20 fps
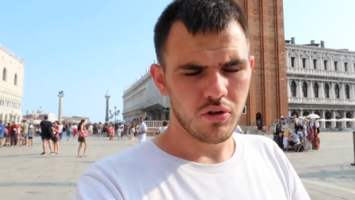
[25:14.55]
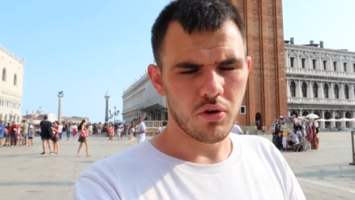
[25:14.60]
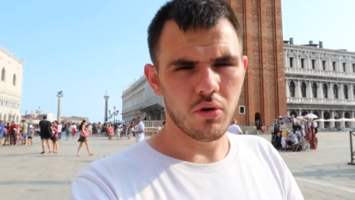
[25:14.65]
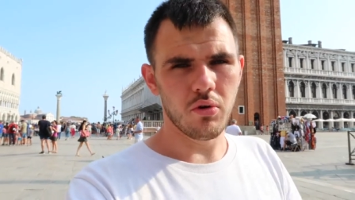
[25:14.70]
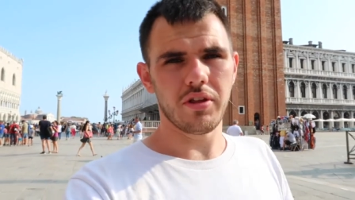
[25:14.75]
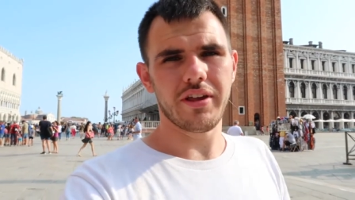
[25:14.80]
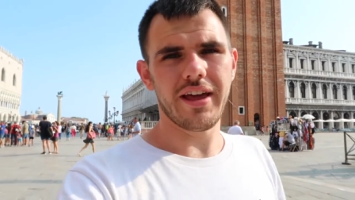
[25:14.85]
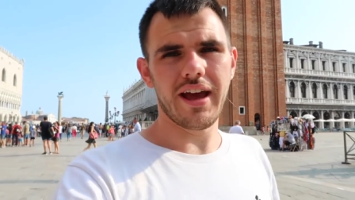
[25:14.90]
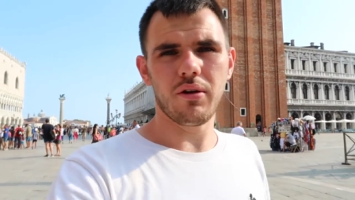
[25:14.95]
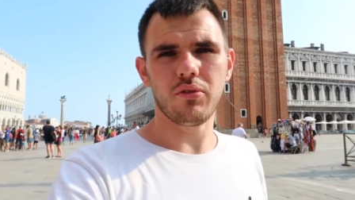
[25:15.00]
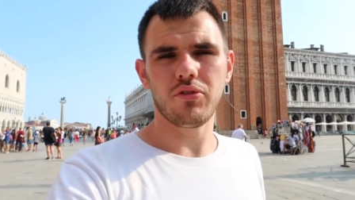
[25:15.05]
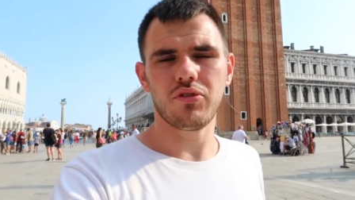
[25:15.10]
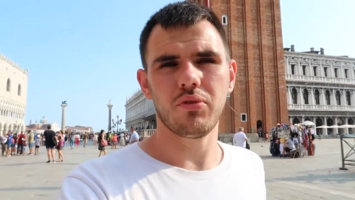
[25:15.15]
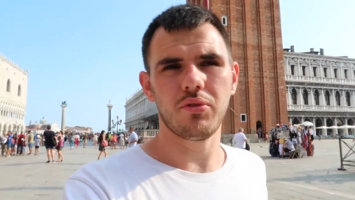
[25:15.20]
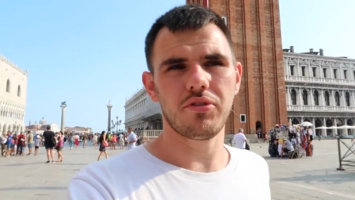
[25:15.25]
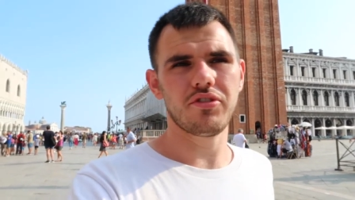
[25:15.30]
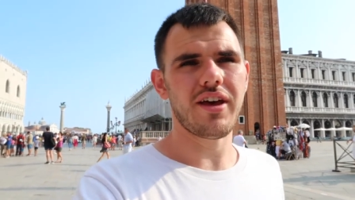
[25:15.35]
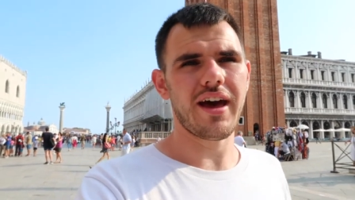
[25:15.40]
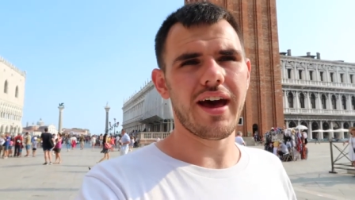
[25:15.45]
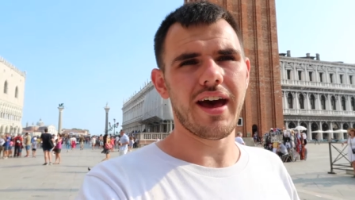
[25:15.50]
all the council
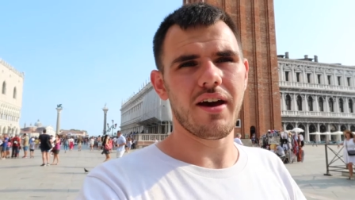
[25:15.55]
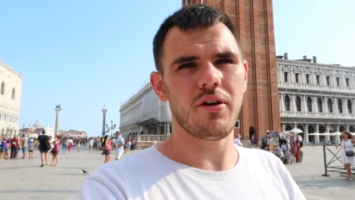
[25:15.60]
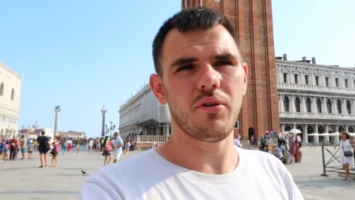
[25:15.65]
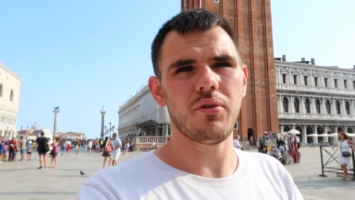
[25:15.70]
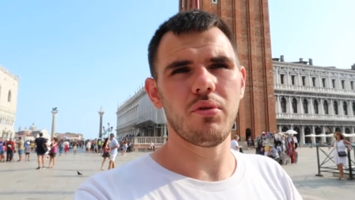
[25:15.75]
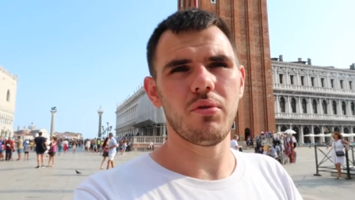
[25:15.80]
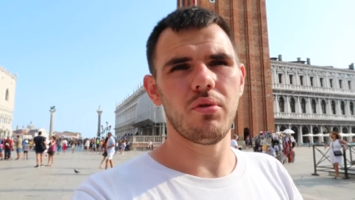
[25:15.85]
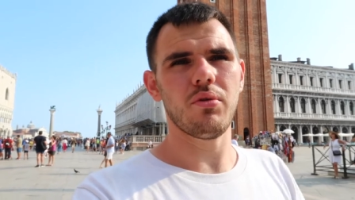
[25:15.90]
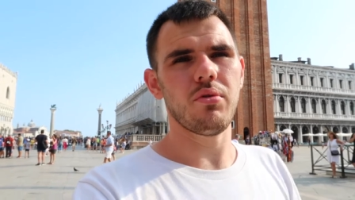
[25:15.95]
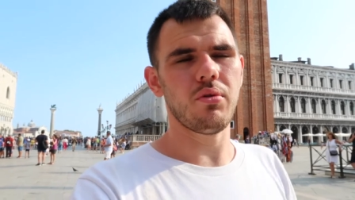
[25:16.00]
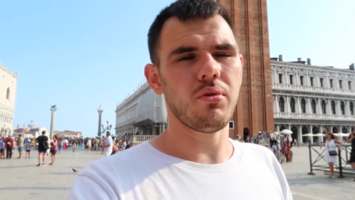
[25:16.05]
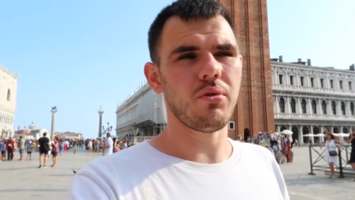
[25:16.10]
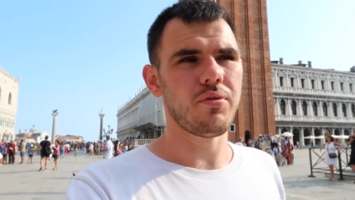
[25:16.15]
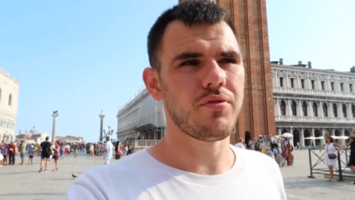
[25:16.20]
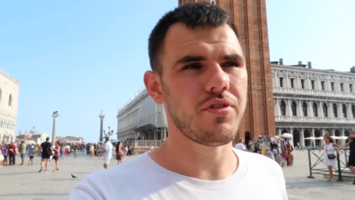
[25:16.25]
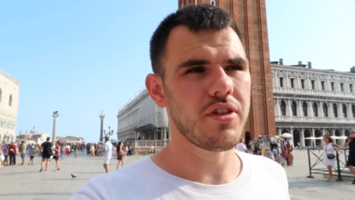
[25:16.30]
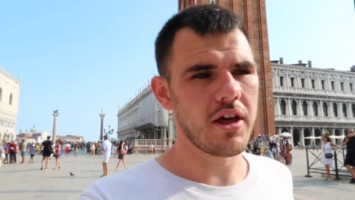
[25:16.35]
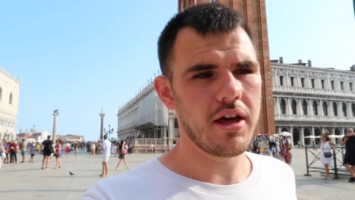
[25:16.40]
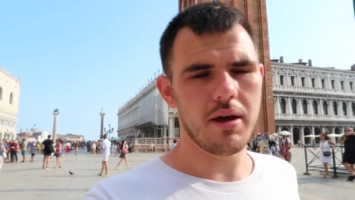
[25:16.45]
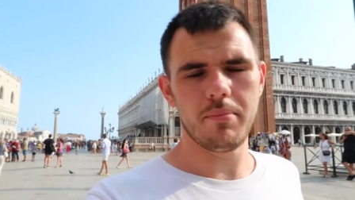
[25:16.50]
sat, all
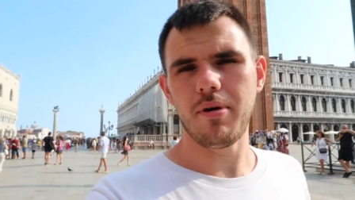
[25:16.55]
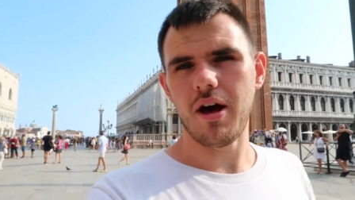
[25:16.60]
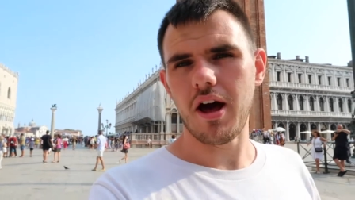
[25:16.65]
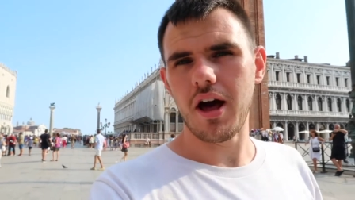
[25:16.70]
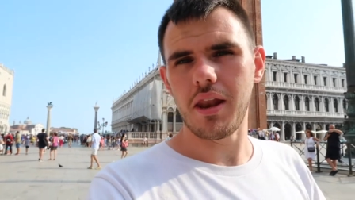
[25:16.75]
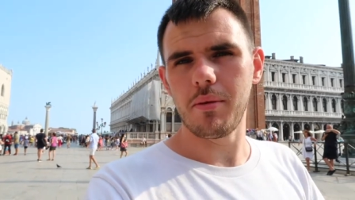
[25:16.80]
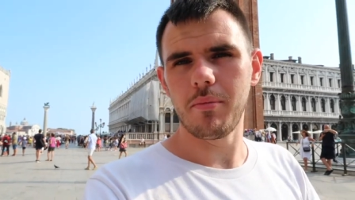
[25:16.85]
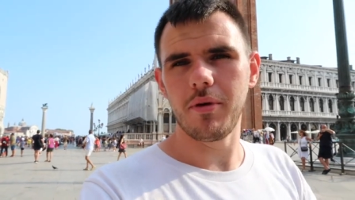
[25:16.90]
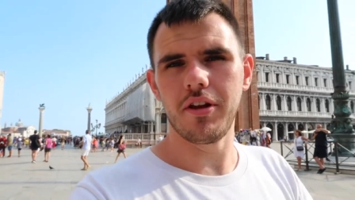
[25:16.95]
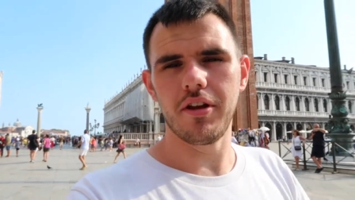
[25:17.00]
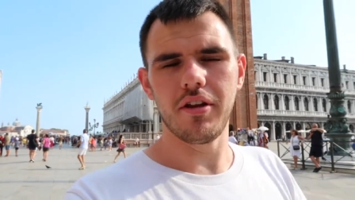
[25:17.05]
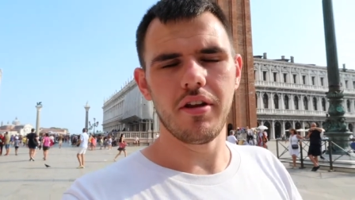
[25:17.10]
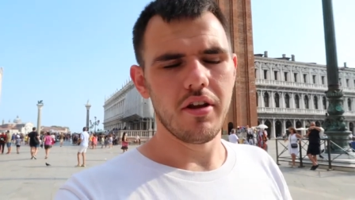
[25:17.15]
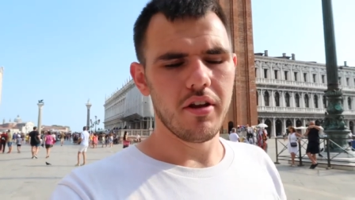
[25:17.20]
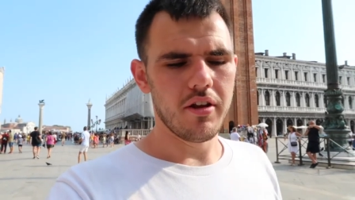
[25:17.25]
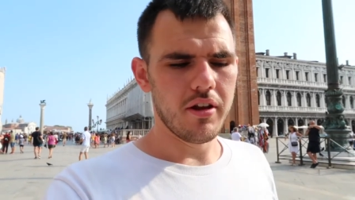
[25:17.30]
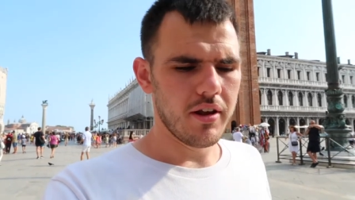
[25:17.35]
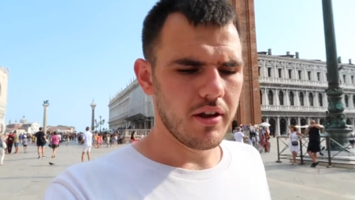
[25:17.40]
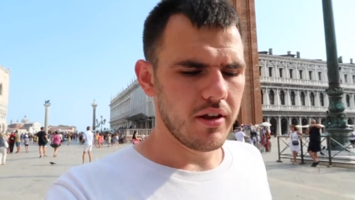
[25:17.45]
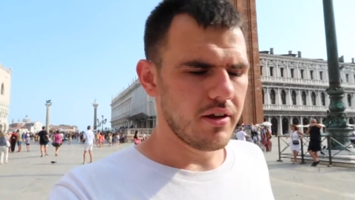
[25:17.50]
of the parliament,
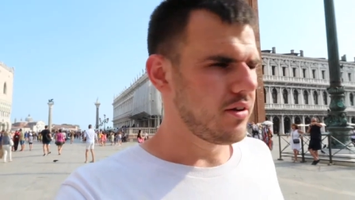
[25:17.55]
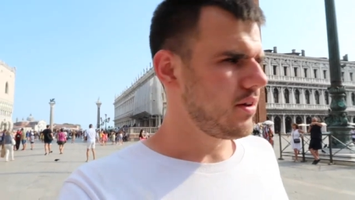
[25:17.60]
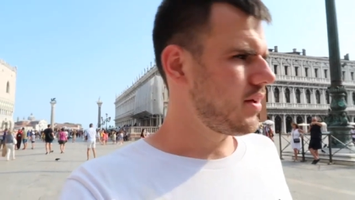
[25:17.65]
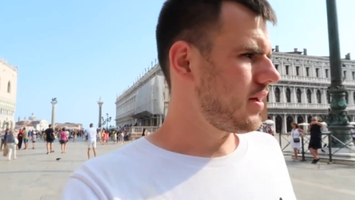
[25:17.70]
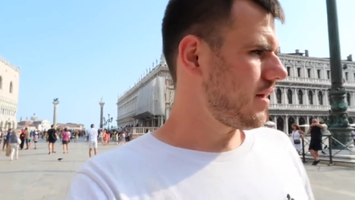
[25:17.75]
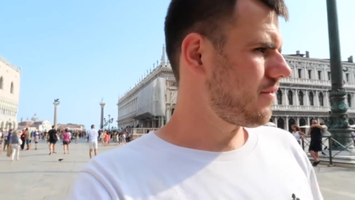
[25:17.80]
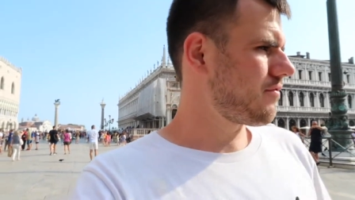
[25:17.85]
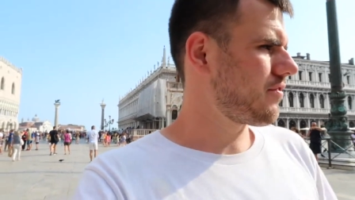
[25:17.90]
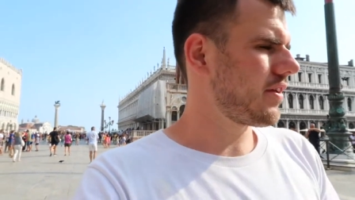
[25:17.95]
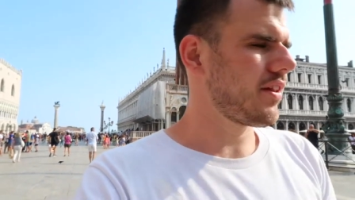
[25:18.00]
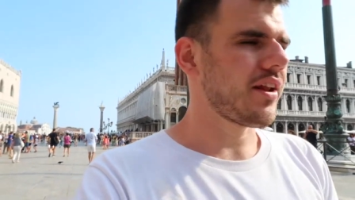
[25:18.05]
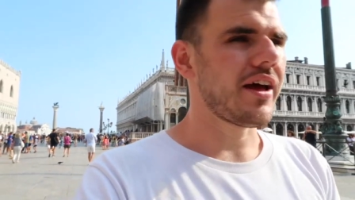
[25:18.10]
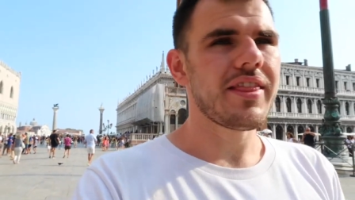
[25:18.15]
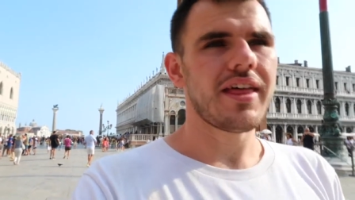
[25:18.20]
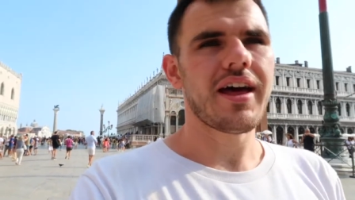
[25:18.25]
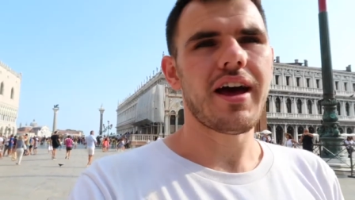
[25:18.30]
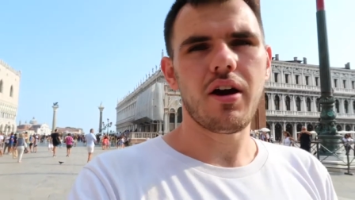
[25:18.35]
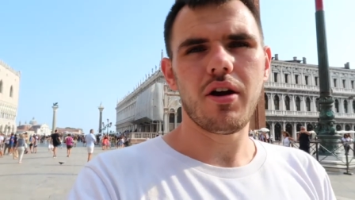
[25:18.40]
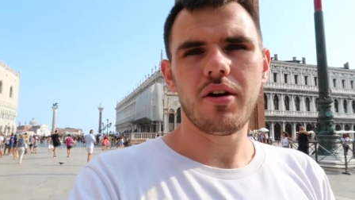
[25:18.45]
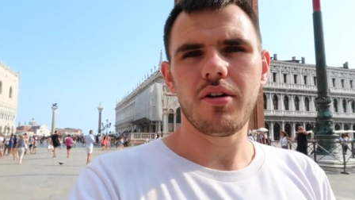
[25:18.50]
things like
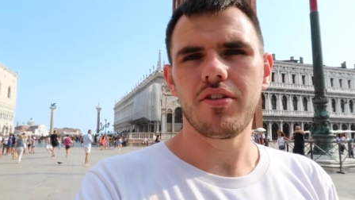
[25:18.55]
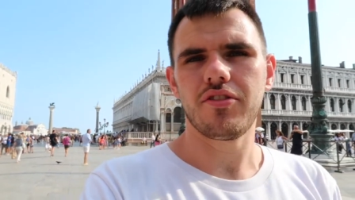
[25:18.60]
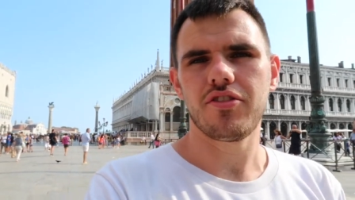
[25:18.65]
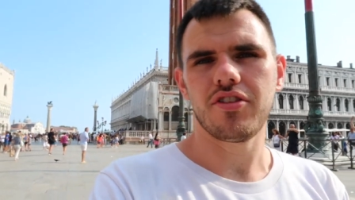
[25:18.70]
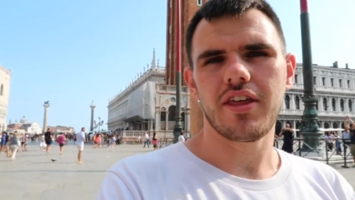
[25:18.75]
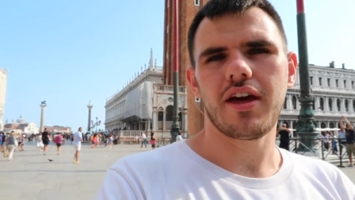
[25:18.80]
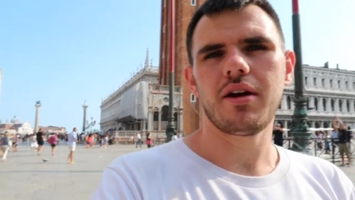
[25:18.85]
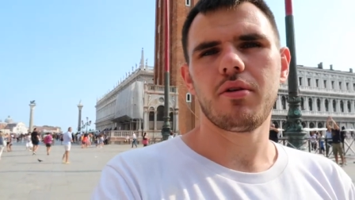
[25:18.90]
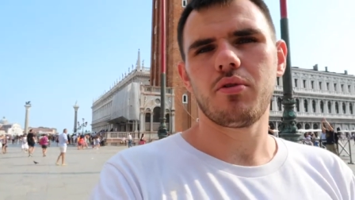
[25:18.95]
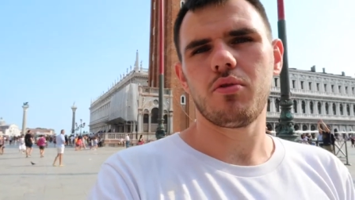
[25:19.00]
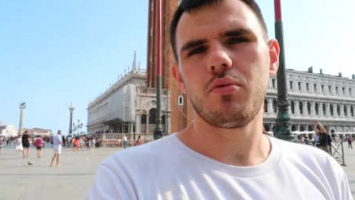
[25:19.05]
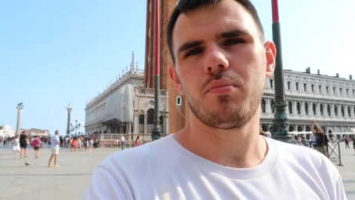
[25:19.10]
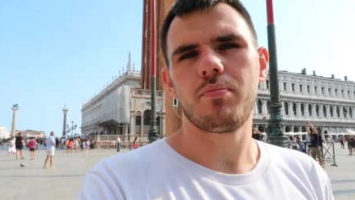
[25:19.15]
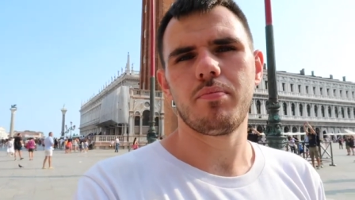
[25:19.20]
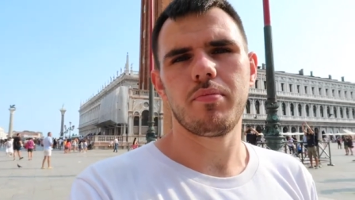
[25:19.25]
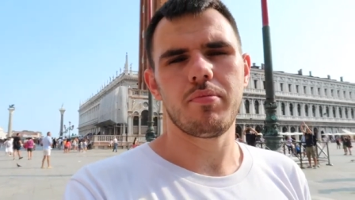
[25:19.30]
that, so they would all